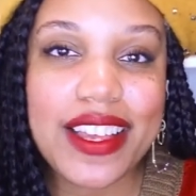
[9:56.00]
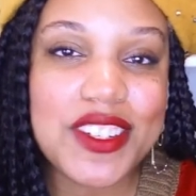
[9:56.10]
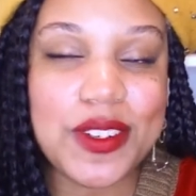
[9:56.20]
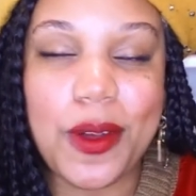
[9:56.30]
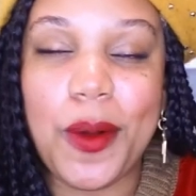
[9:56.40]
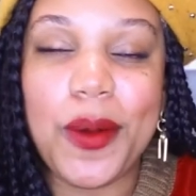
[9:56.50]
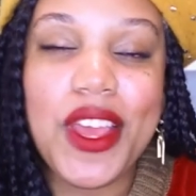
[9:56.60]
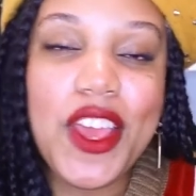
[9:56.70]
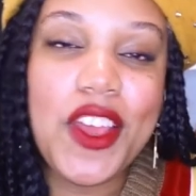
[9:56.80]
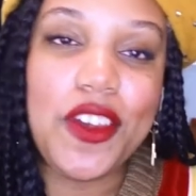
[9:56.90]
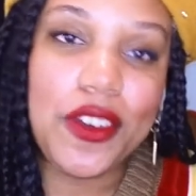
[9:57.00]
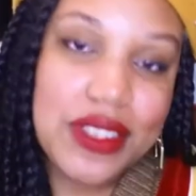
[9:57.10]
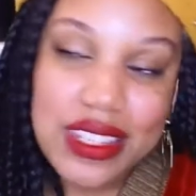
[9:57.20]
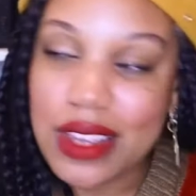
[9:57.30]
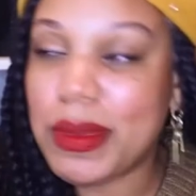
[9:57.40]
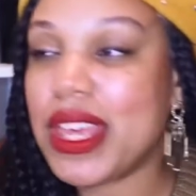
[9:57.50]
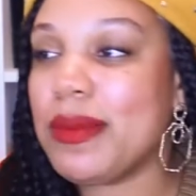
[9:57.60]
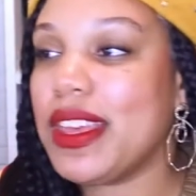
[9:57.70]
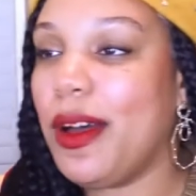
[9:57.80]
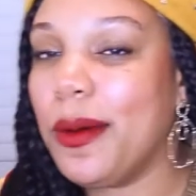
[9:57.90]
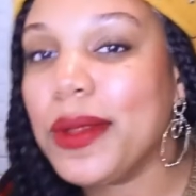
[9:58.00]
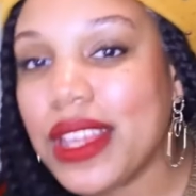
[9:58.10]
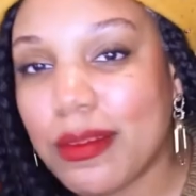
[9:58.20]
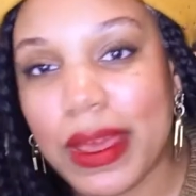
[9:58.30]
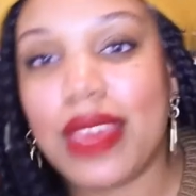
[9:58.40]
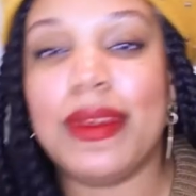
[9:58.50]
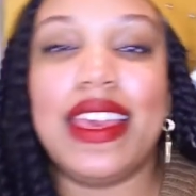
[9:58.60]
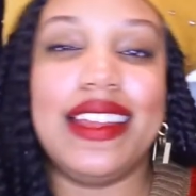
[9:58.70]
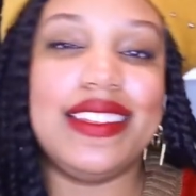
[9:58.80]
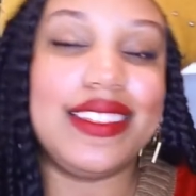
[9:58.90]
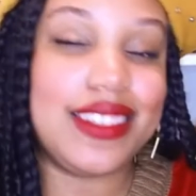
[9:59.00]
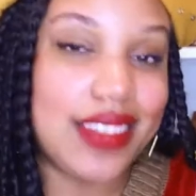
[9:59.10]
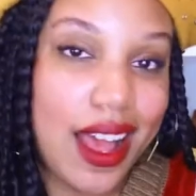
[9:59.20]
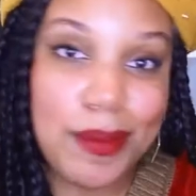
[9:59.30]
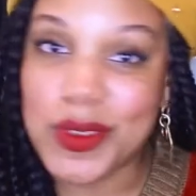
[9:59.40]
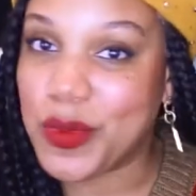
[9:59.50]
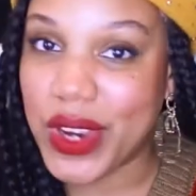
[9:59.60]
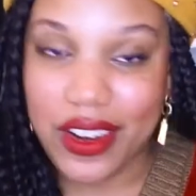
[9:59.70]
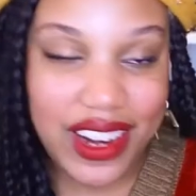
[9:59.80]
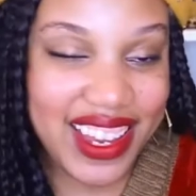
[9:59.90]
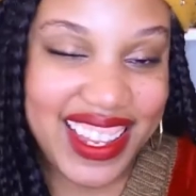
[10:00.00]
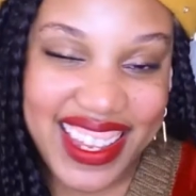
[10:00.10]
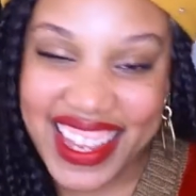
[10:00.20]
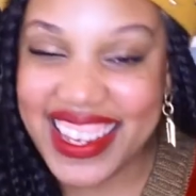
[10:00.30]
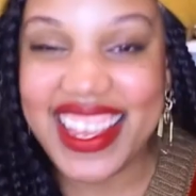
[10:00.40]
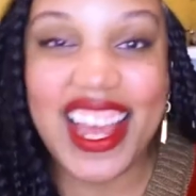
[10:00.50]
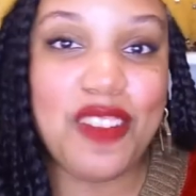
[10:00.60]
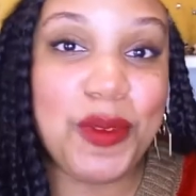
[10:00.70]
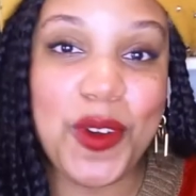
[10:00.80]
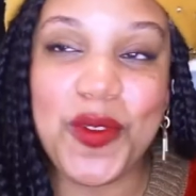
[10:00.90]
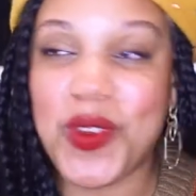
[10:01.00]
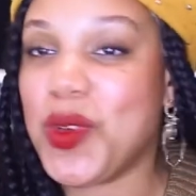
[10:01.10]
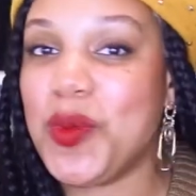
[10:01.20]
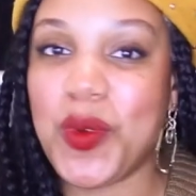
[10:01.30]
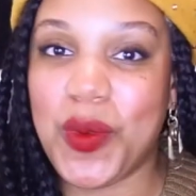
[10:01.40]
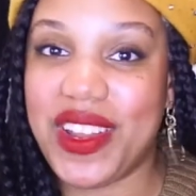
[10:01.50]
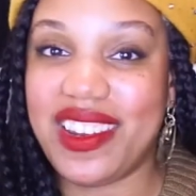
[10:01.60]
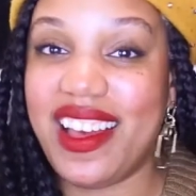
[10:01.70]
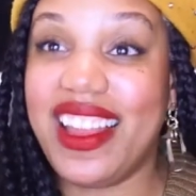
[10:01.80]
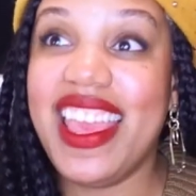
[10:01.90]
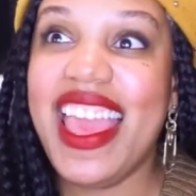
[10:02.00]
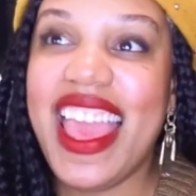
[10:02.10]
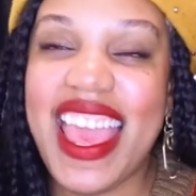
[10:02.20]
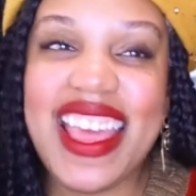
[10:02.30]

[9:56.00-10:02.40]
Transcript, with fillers: you know, nursing a baby, holding a baby, I just stopped wearing any kind of perfume or whatnot. And